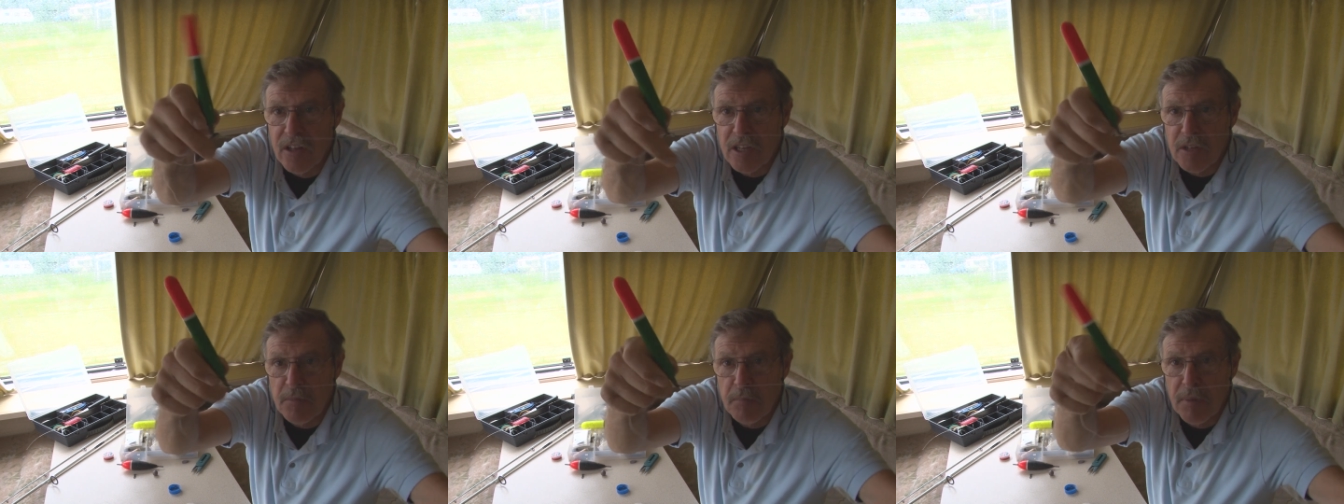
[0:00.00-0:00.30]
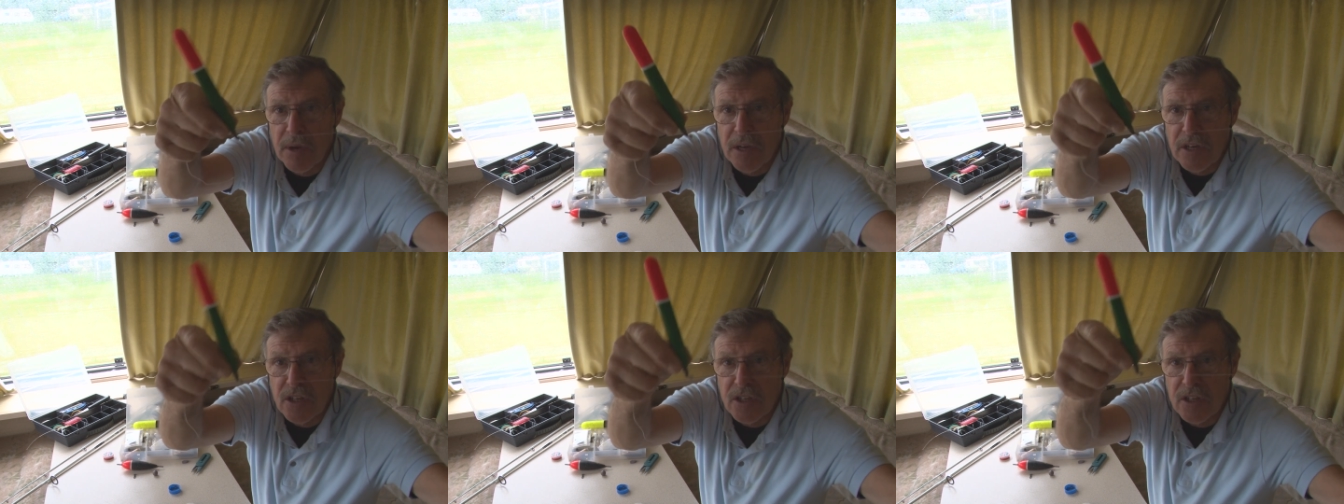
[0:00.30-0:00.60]
It's
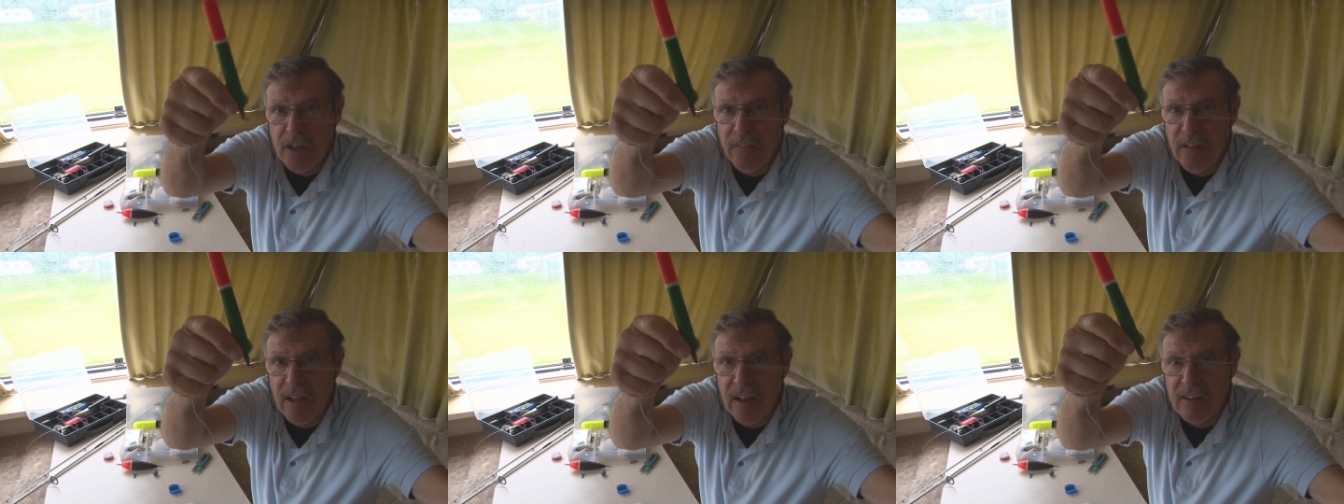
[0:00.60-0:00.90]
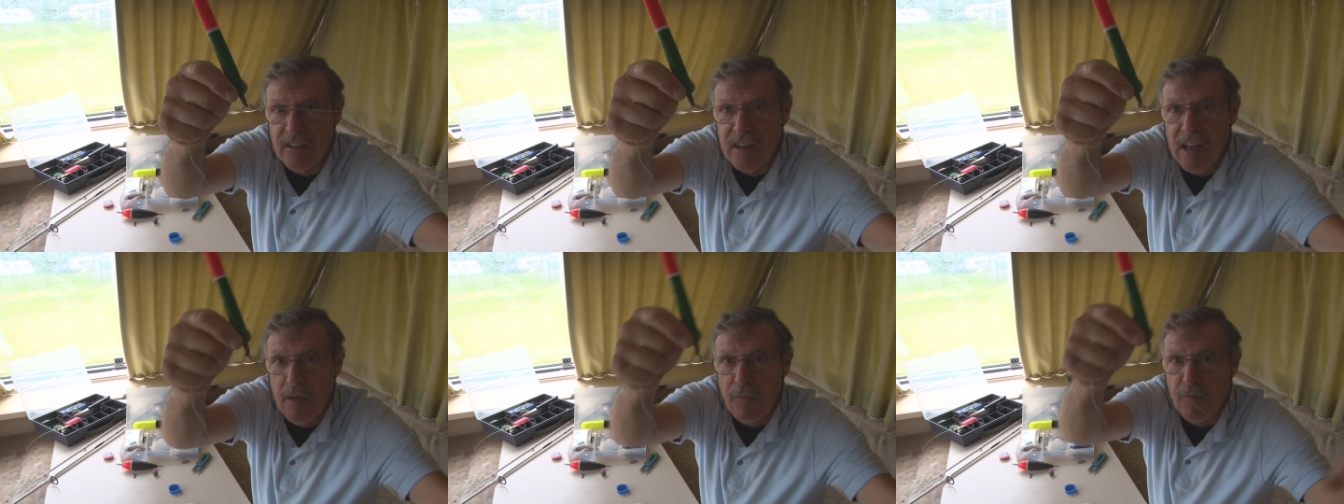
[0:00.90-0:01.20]
pinched at
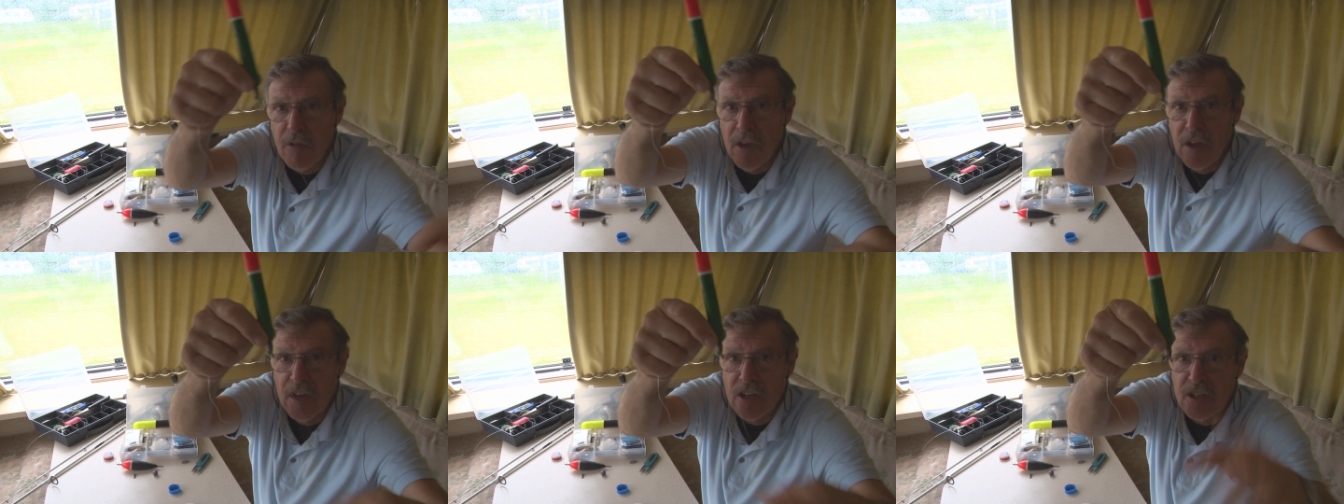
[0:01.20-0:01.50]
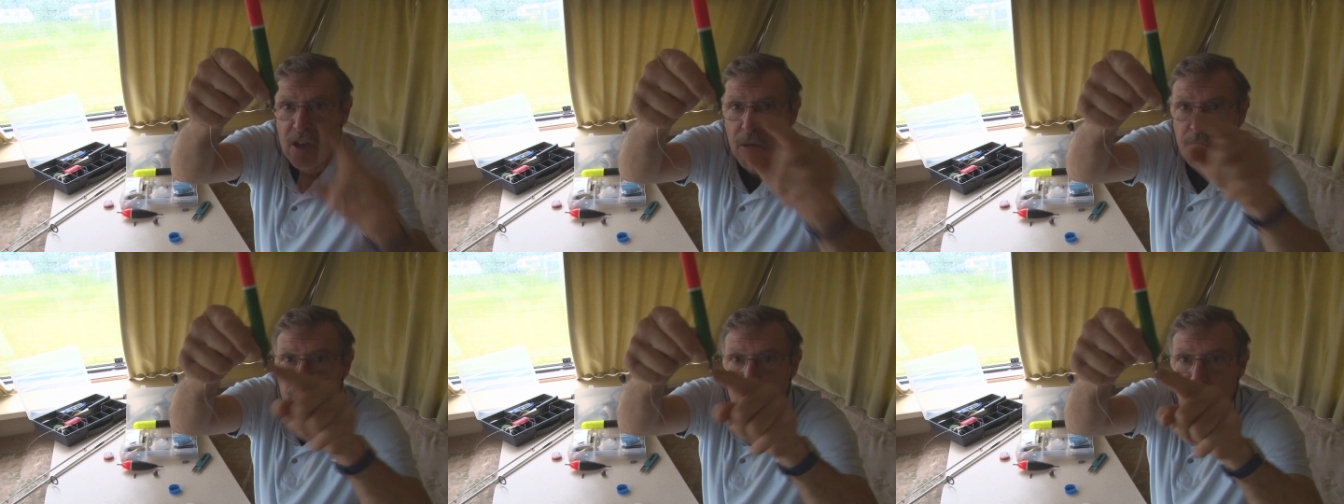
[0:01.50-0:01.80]
that depth.
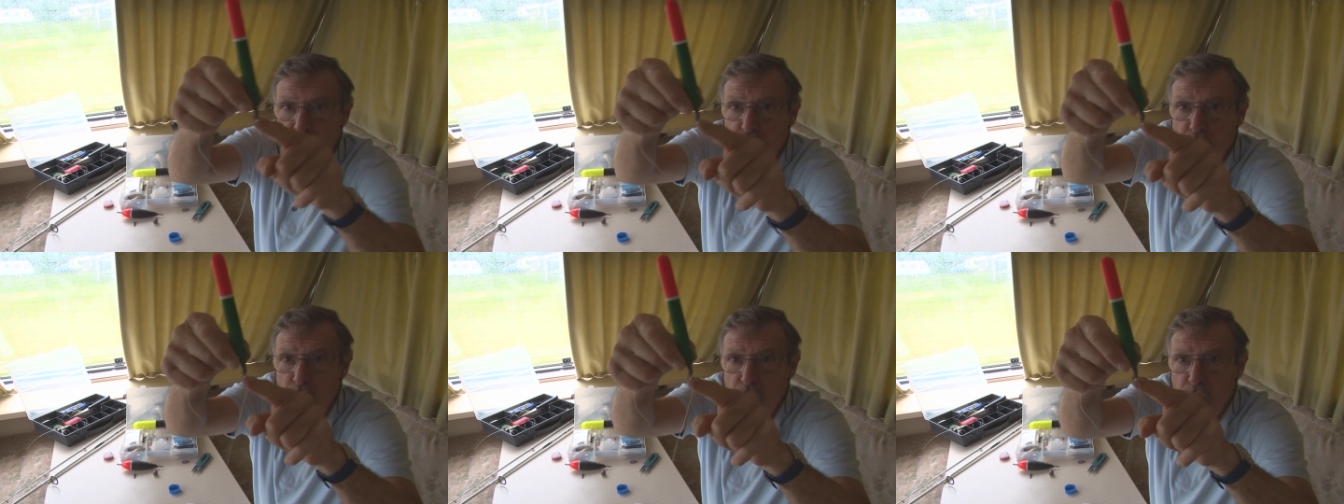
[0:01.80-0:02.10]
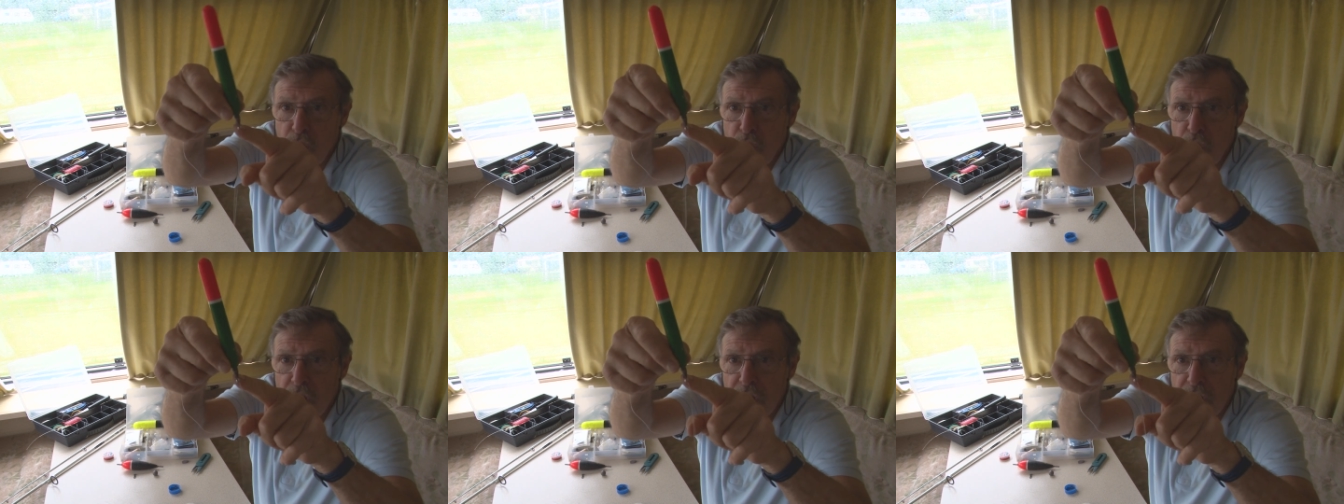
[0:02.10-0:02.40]
It's up to
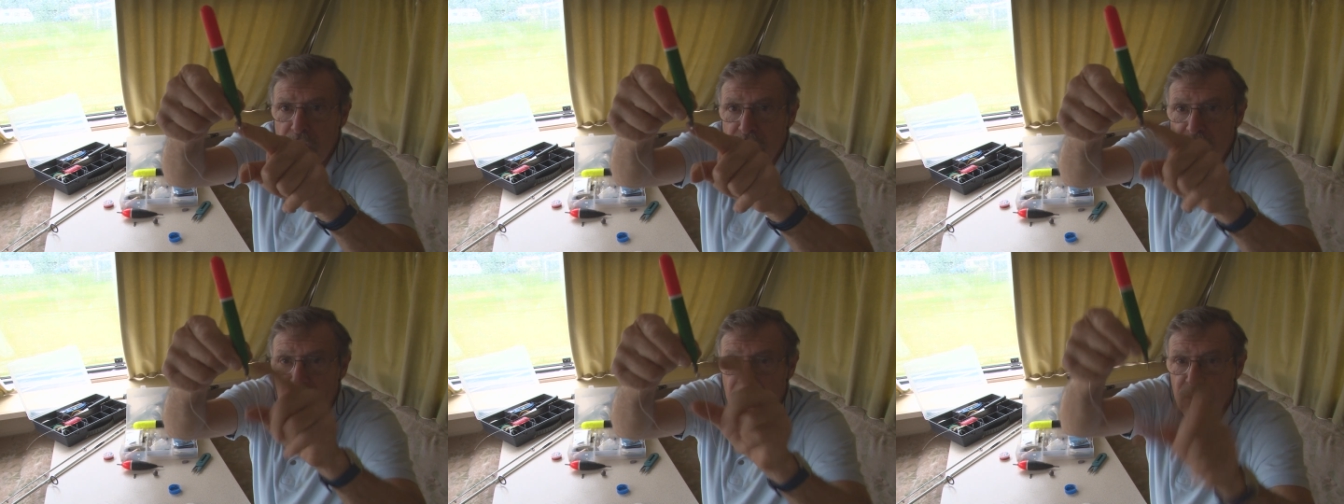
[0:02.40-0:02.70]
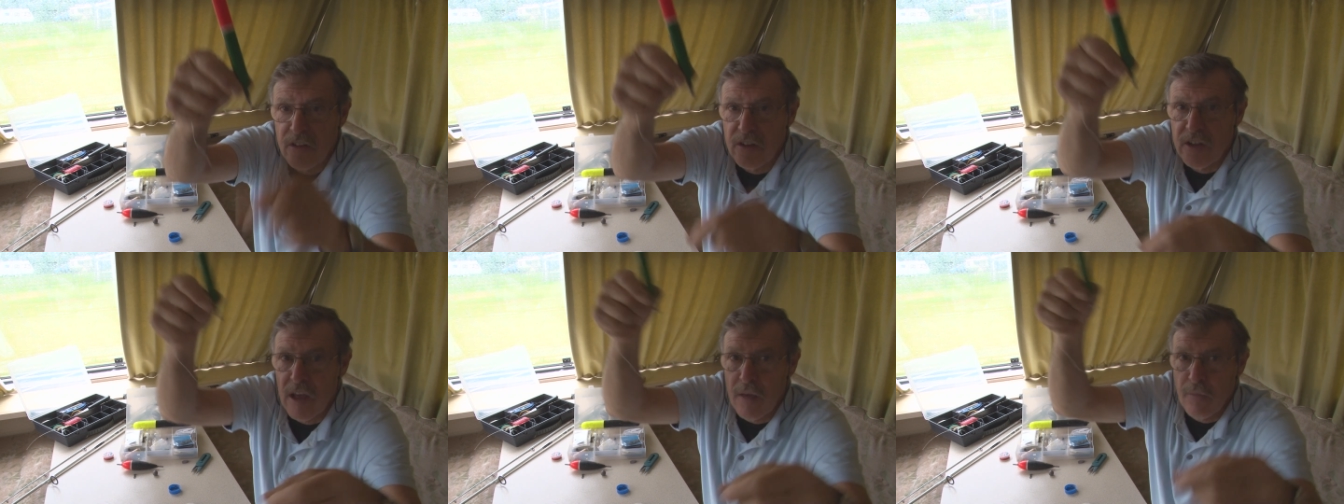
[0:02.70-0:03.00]
you to set
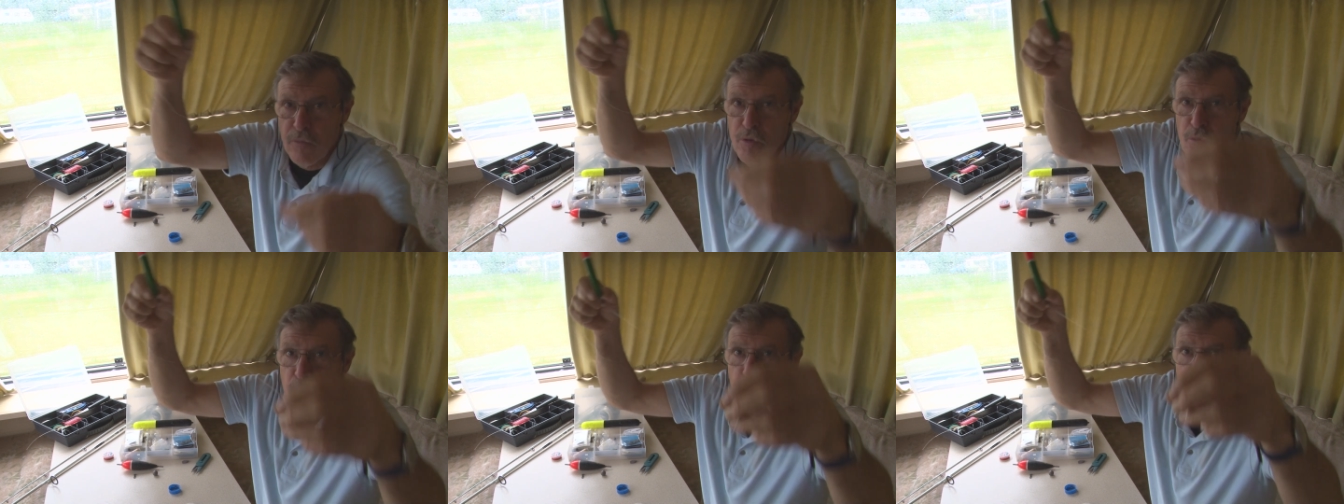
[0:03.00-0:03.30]
the depth you